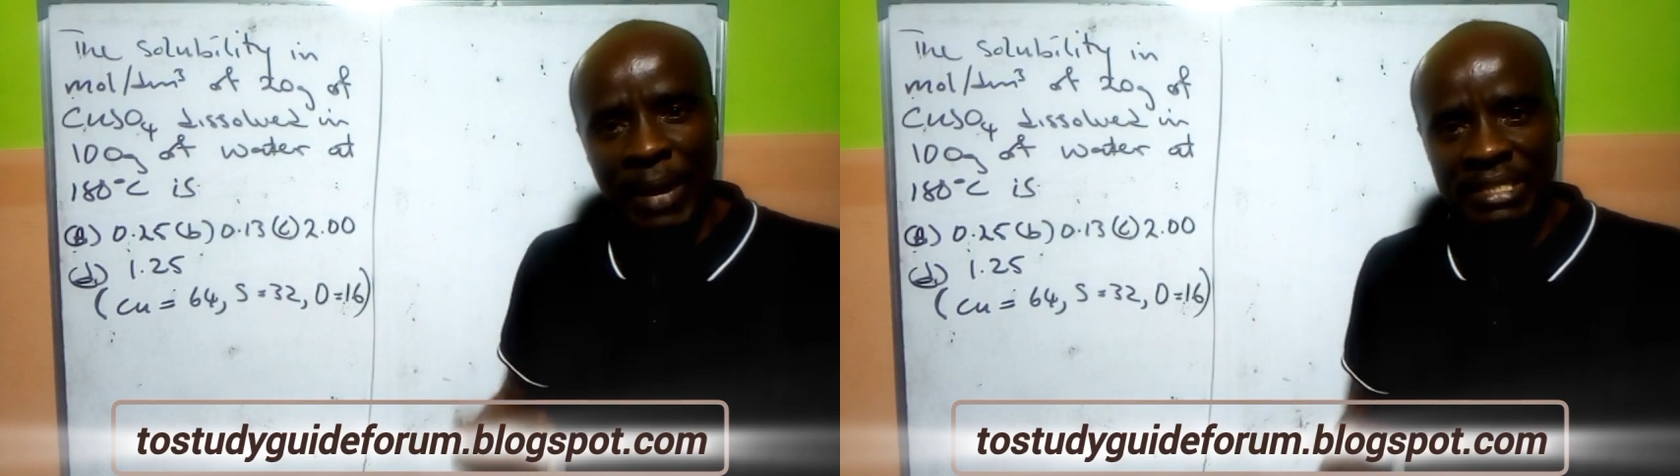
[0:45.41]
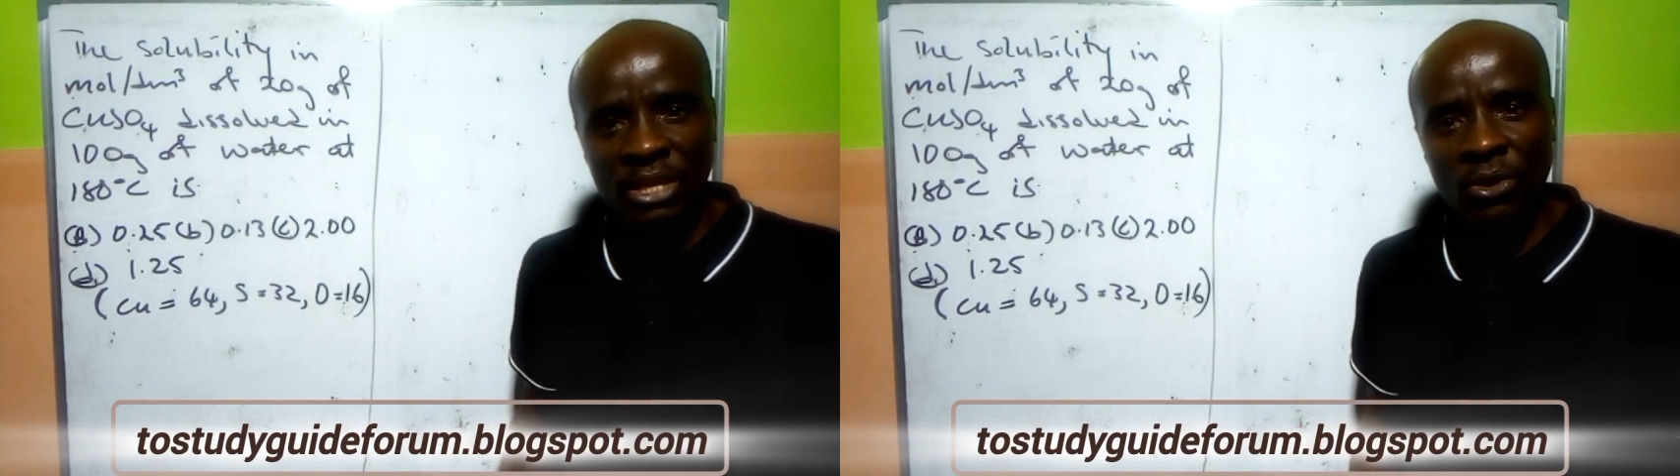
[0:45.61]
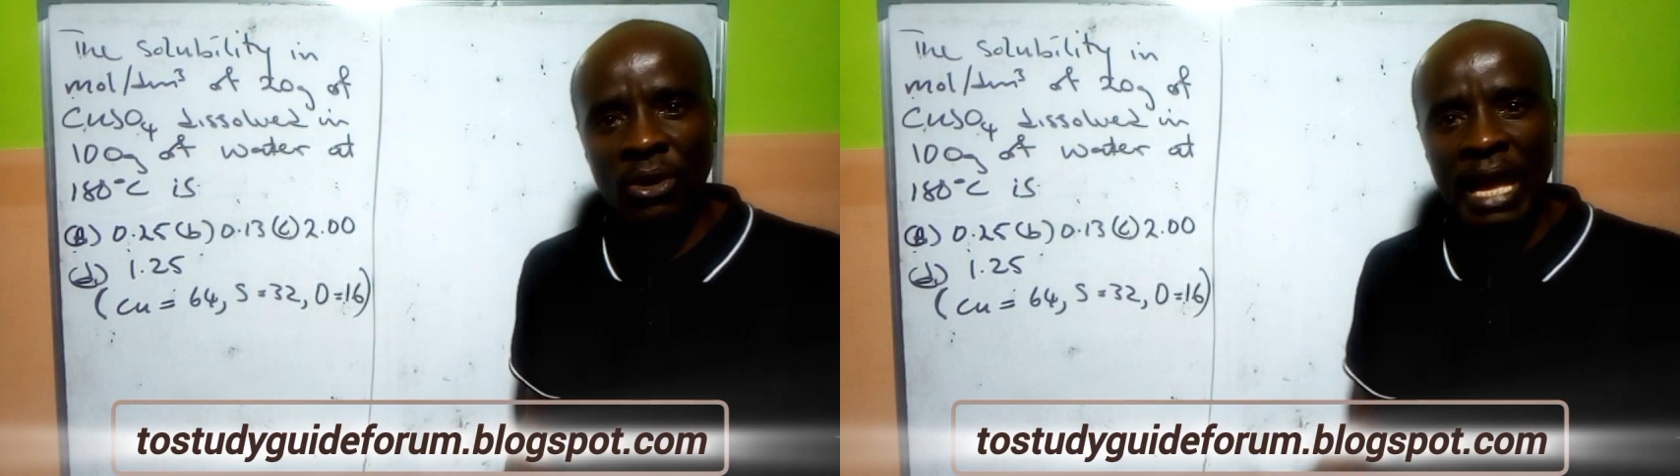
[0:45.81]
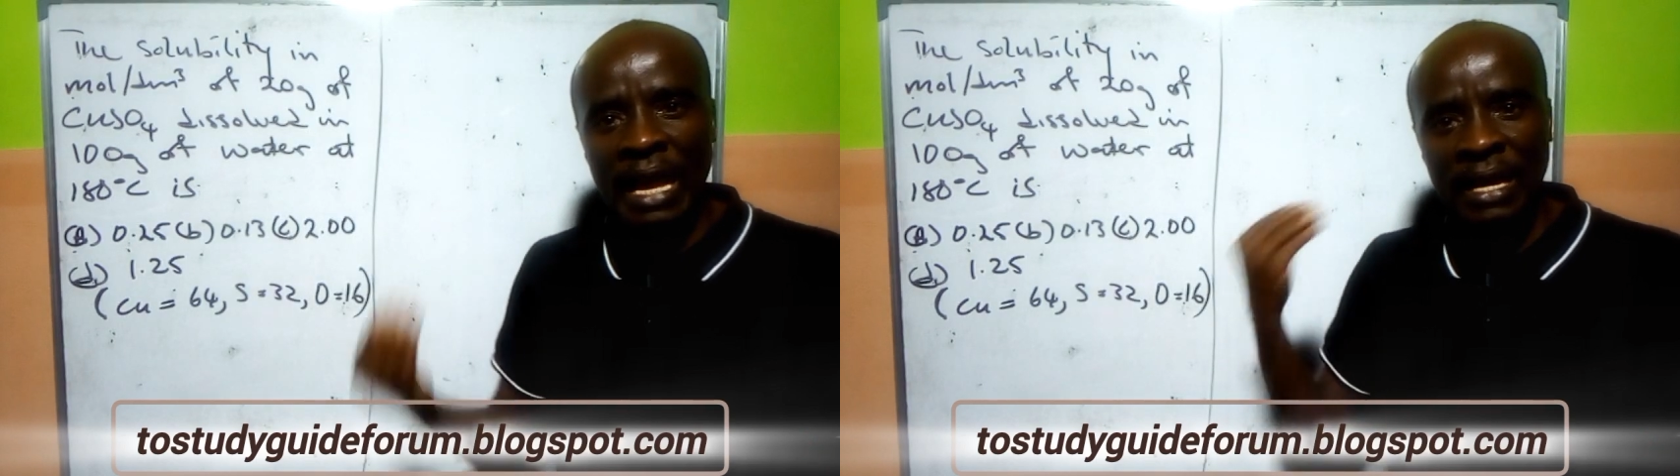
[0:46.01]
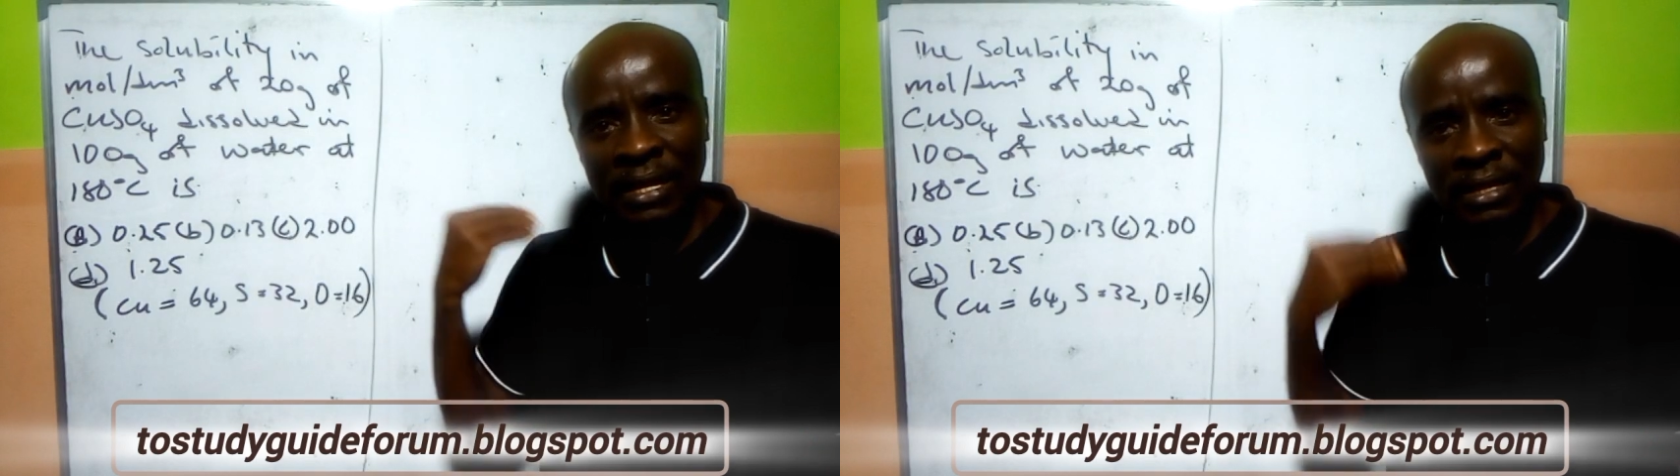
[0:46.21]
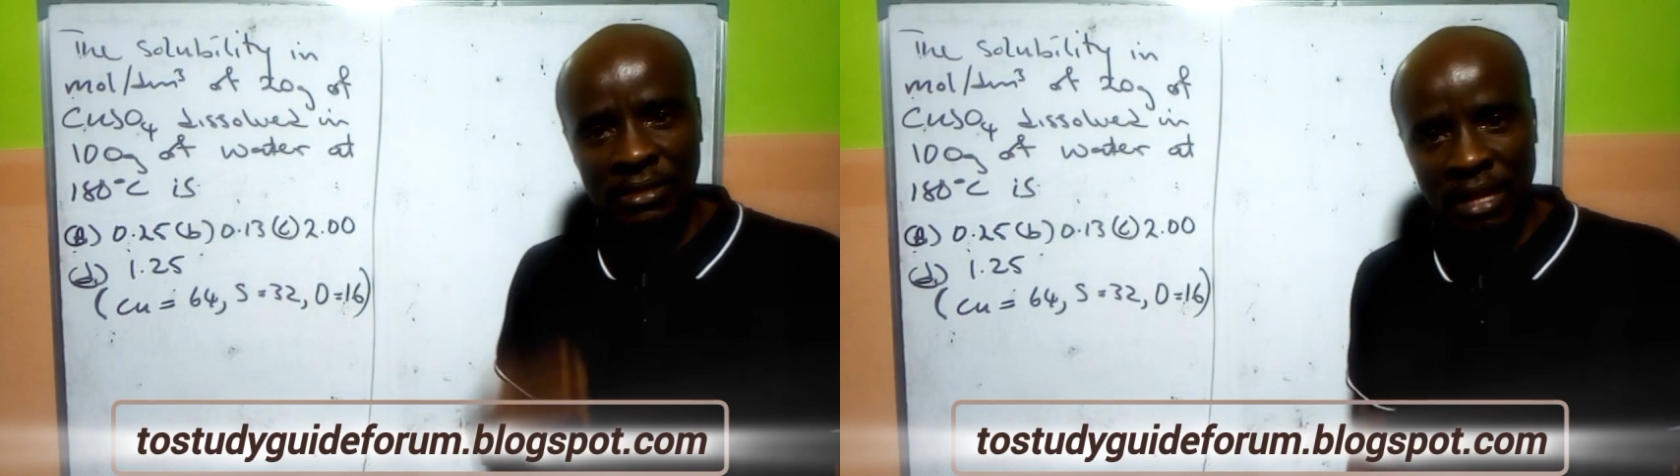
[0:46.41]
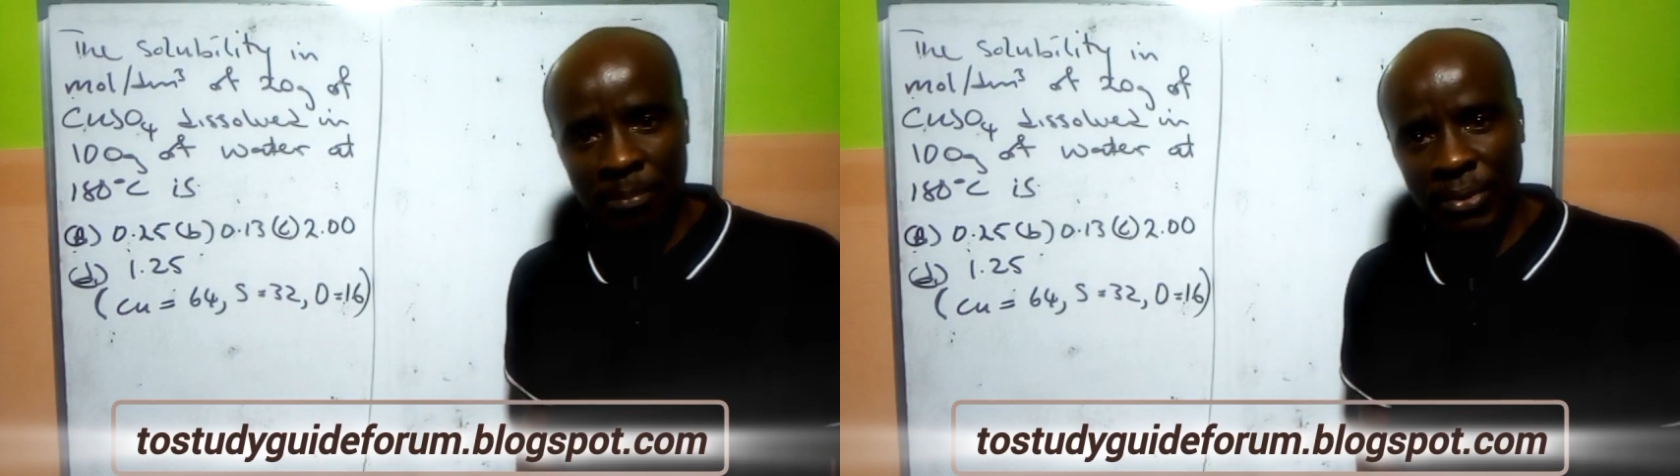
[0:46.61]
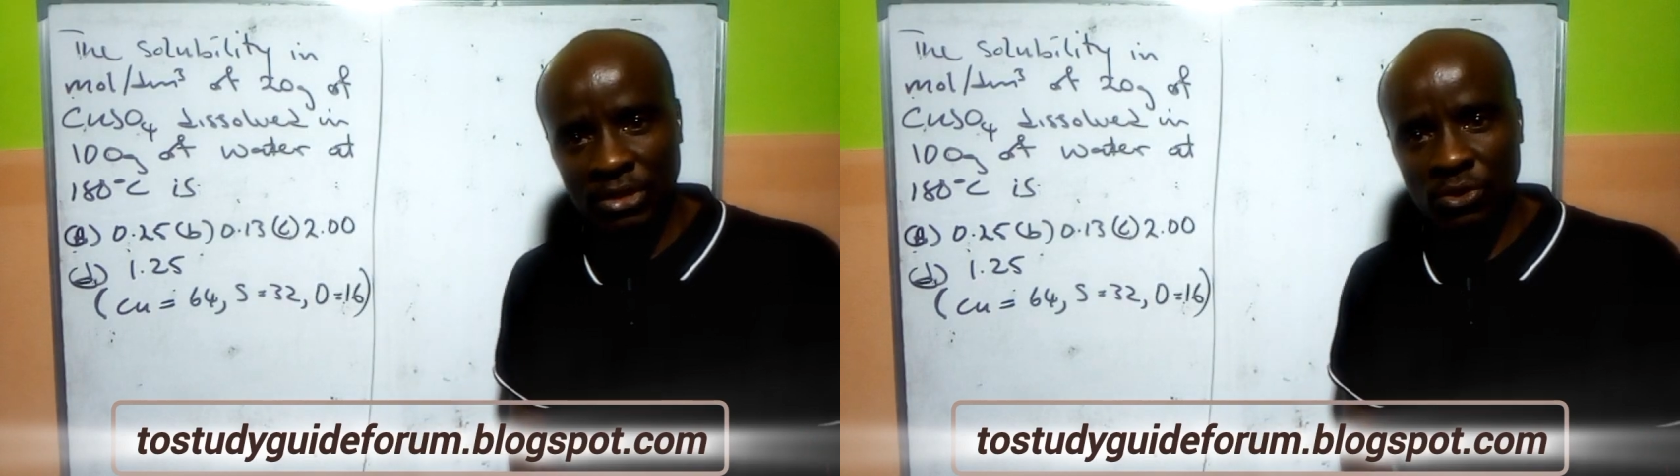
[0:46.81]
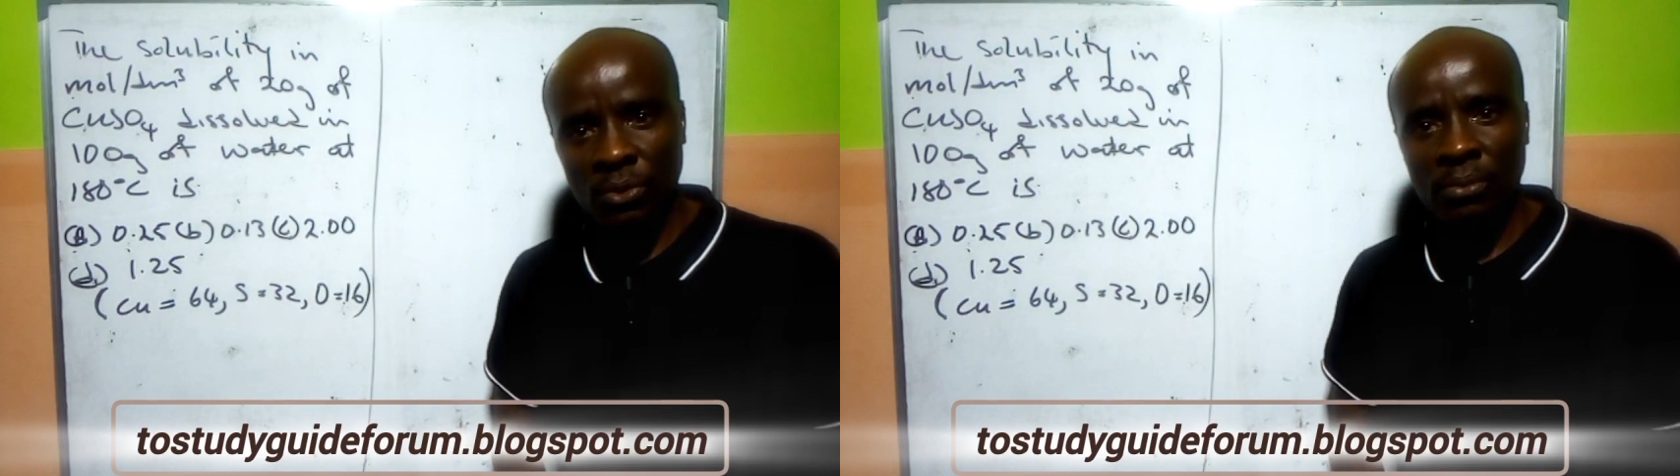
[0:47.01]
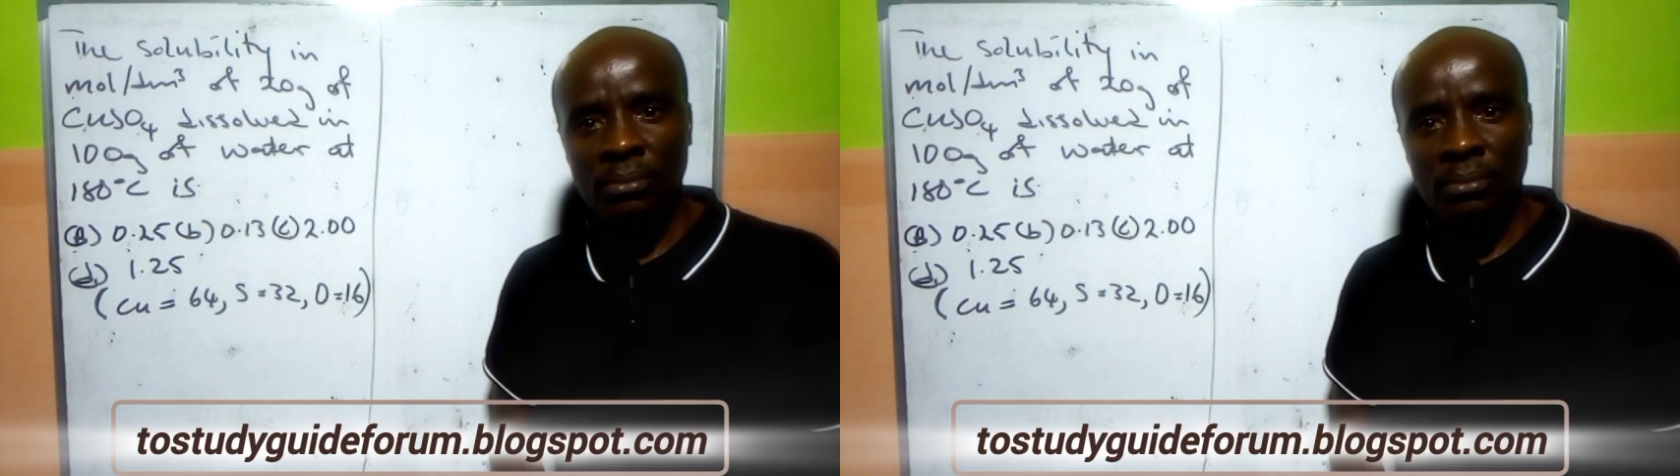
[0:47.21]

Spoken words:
particular temperature.